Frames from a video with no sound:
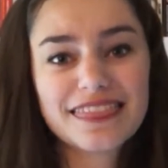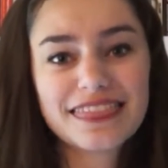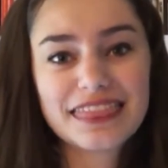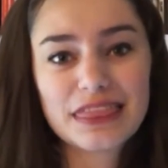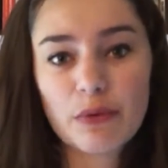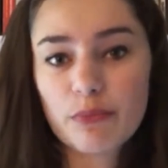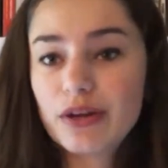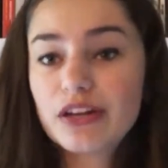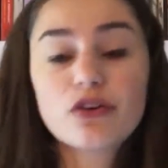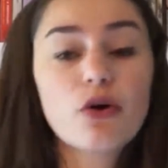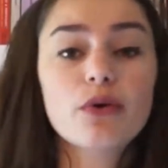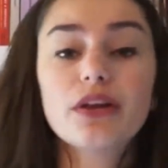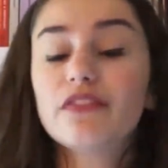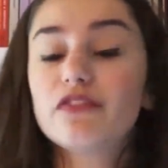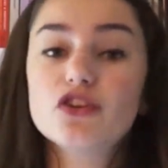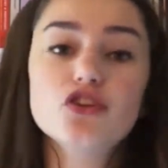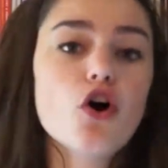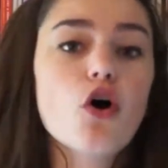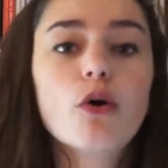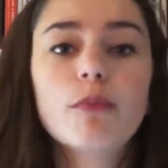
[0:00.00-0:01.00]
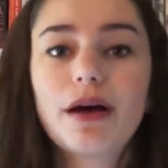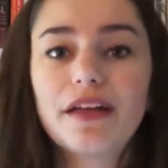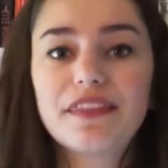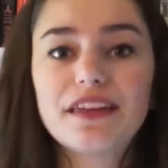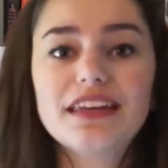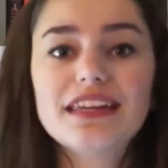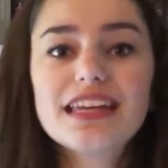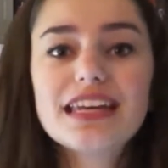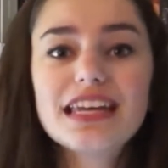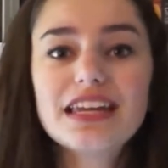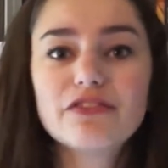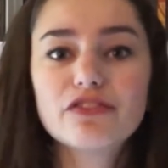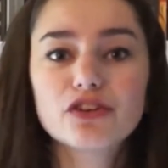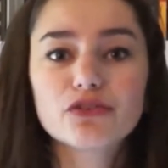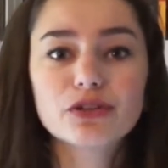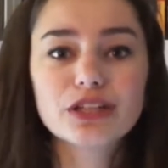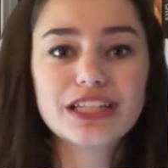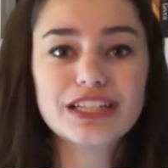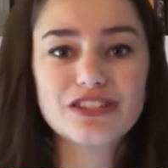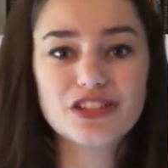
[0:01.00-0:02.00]
that we don't even know about. They didn't even
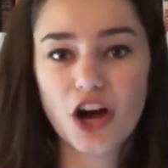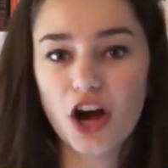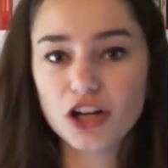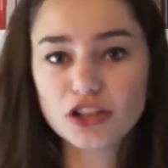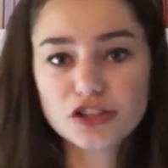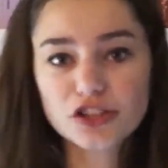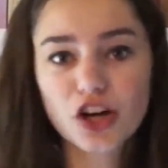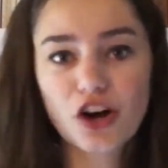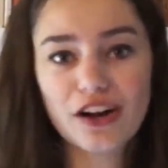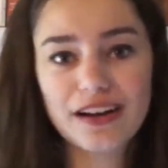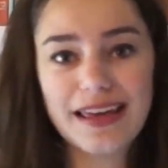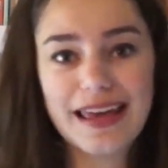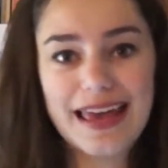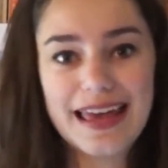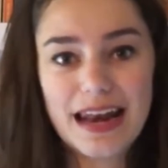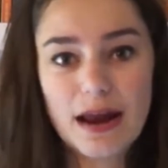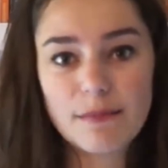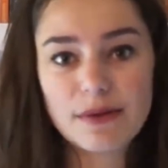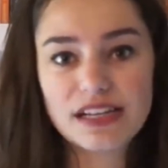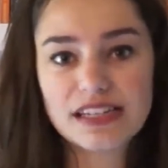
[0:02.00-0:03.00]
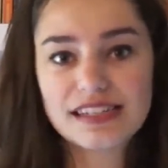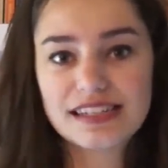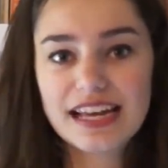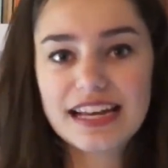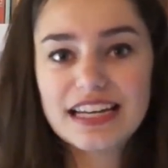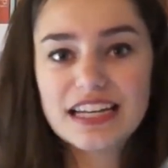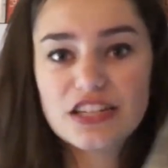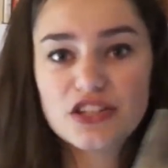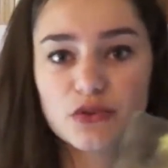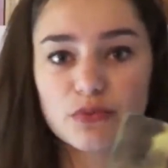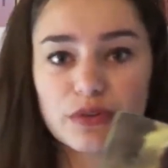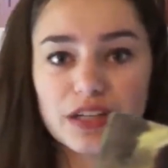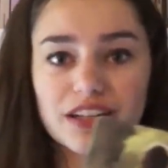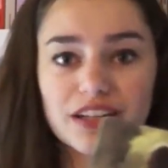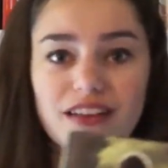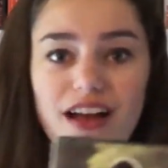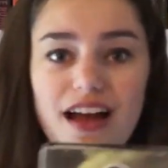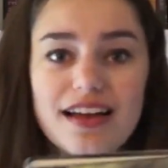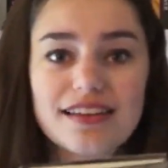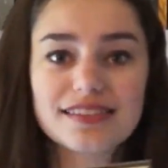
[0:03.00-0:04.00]
really touch on it, and I'm excited to
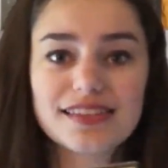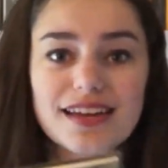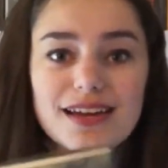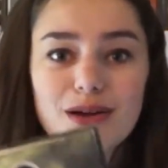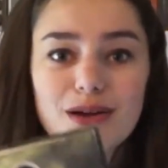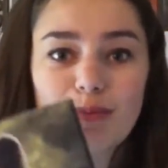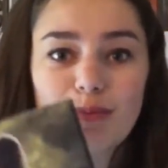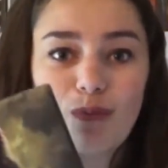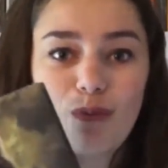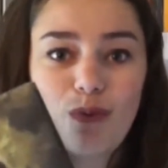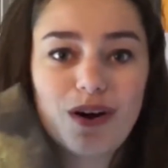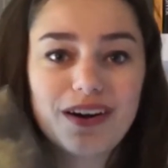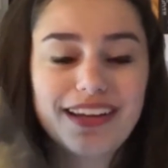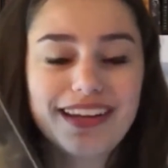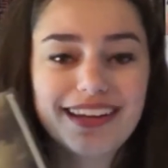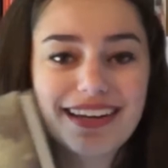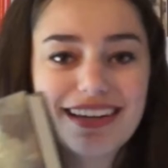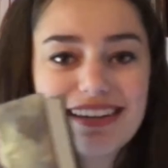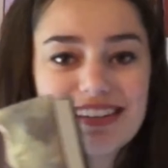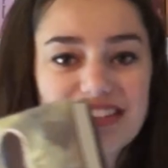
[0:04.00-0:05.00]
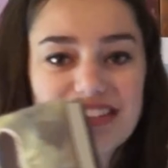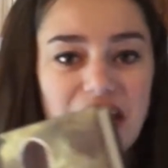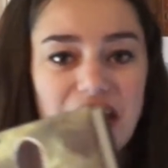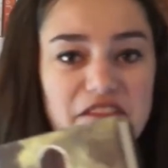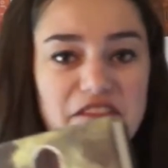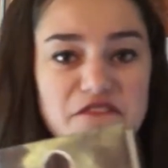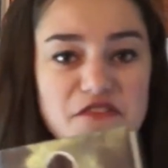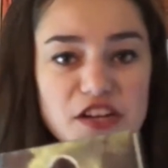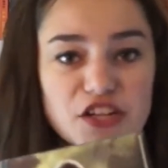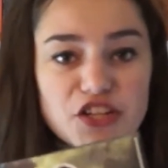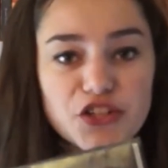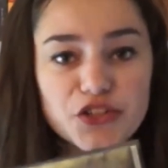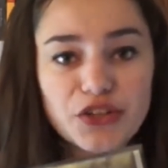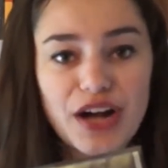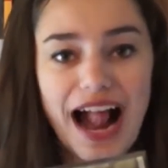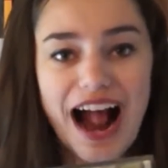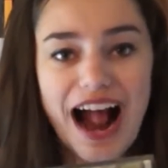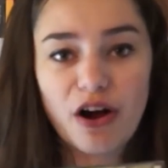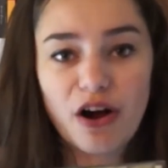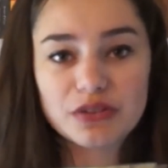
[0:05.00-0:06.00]
realize what it is and figure
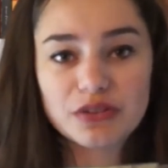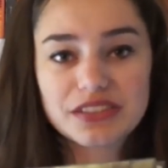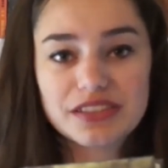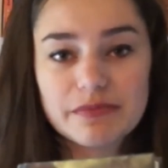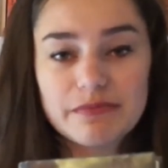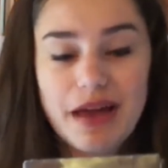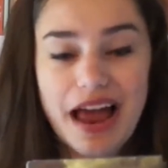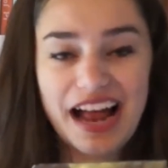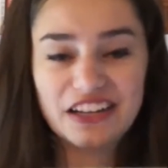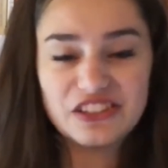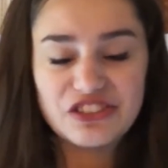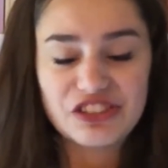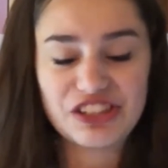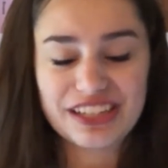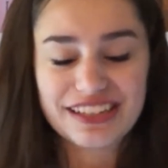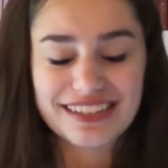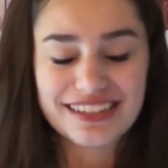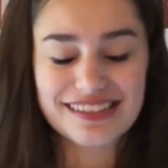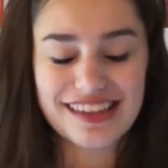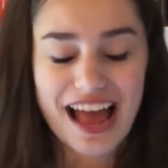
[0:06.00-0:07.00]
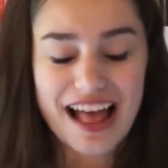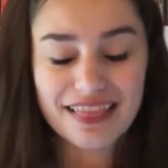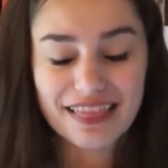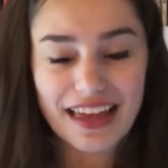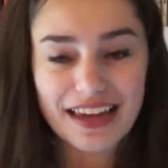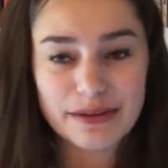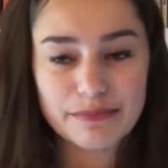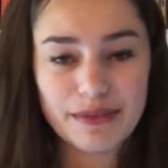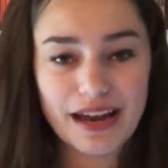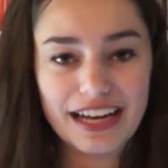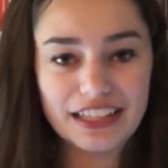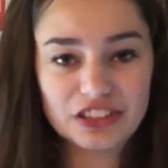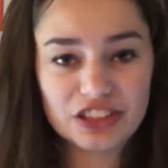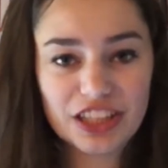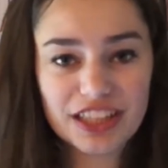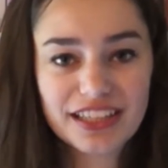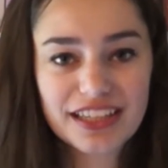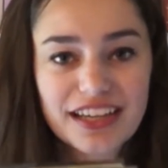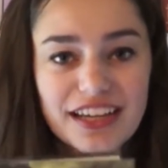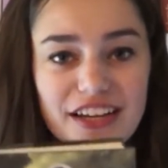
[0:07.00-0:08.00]
out magic, because I like
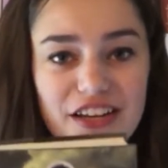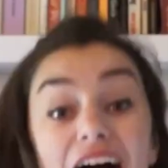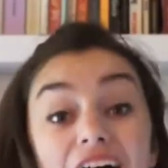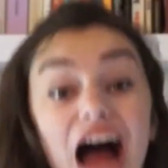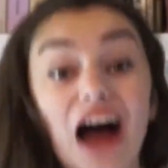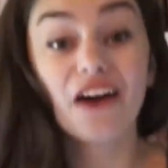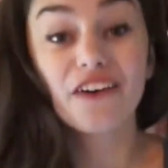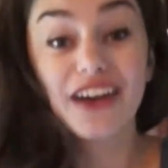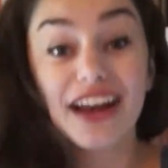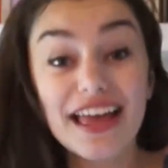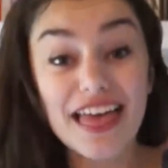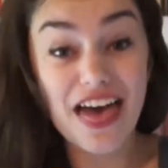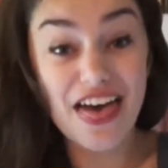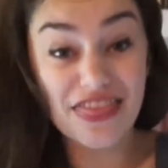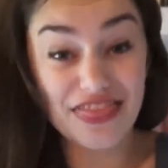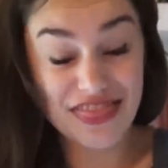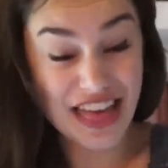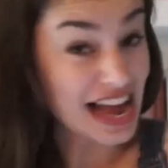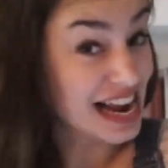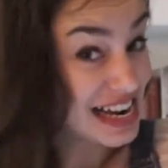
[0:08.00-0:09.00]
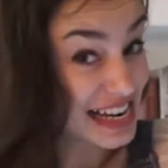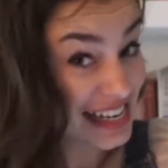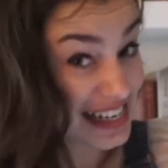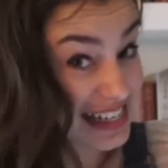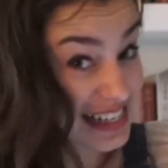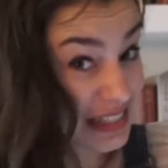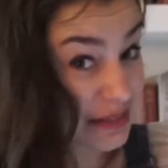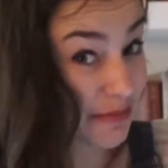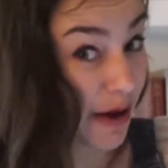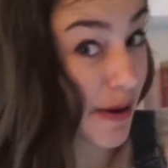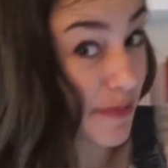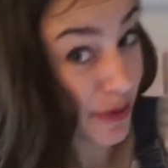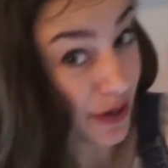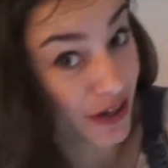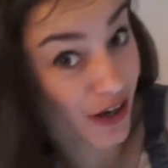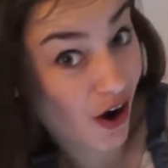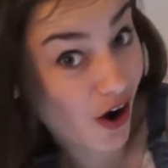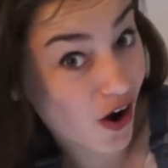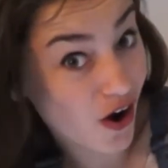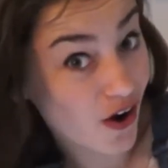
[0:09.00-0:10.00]
magic. Alright, that is my book
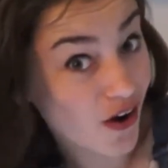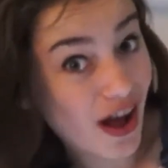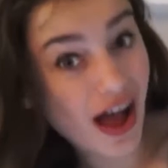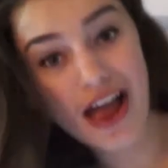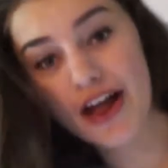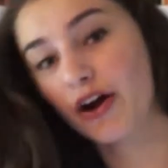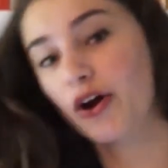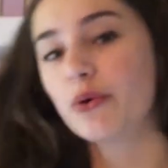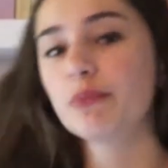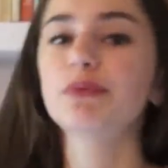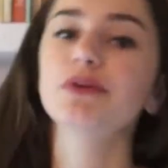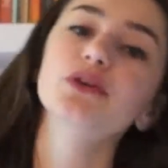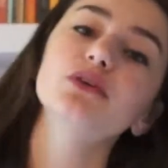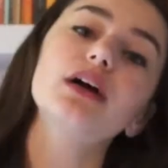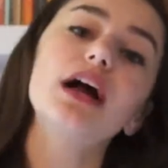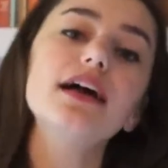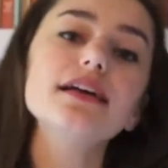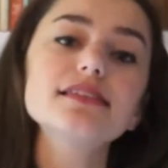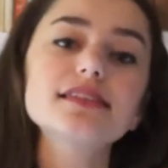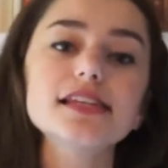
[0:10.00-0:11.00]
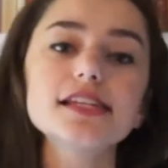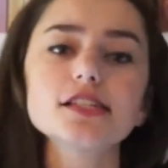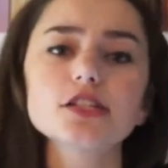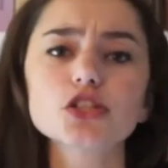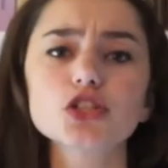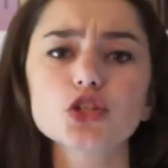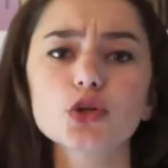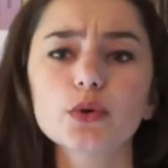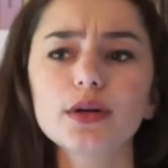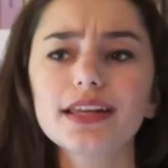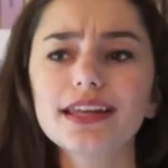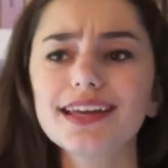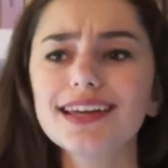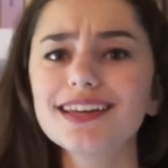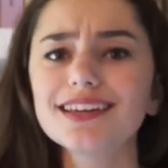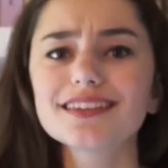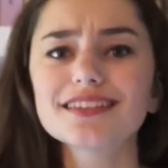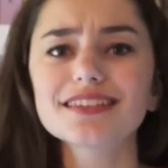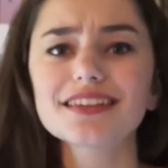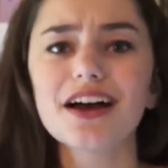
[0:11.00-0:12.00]
haul. I hope you guys enjoyed
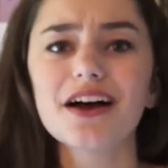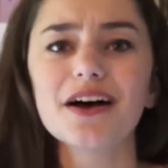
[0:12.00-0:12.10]
it.